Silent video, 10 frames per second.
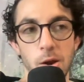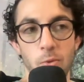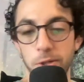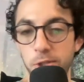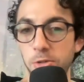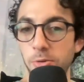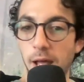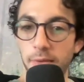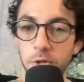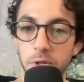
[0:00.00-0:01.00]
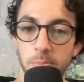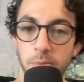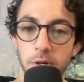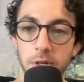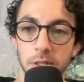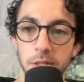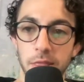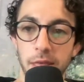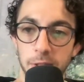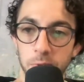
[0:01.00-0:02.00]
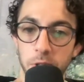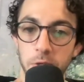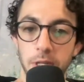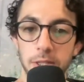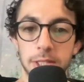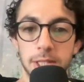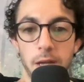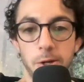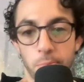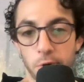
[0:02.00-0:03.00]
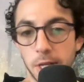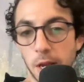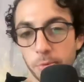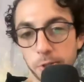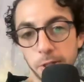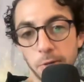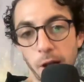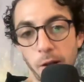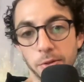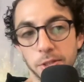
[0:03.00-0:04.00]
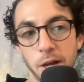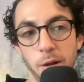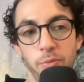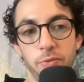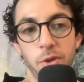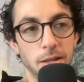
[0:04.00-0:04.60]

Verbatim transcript: Once you have your number, that's what you can design your pregame routine around of